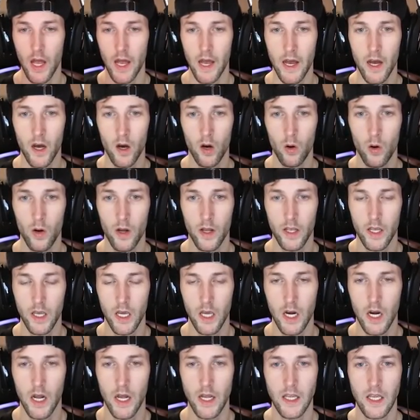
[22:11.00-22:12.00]
How
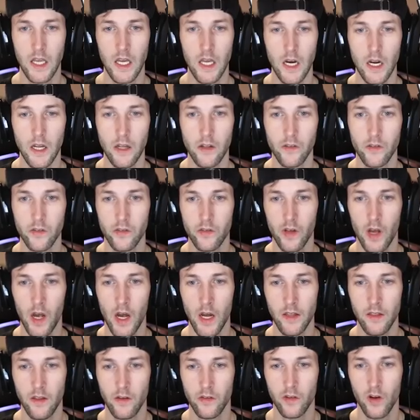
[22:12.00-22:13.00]
can I get
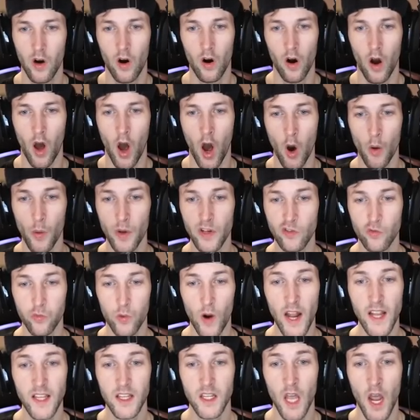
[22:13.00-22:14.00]
inside this car? Oh, he's
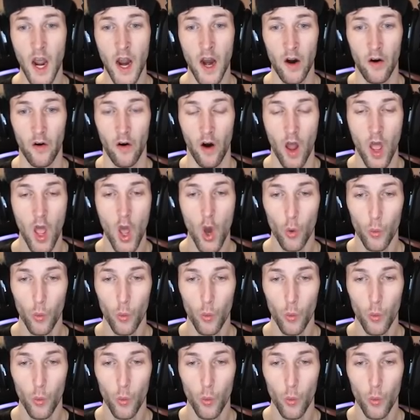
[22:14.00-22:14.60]
right there!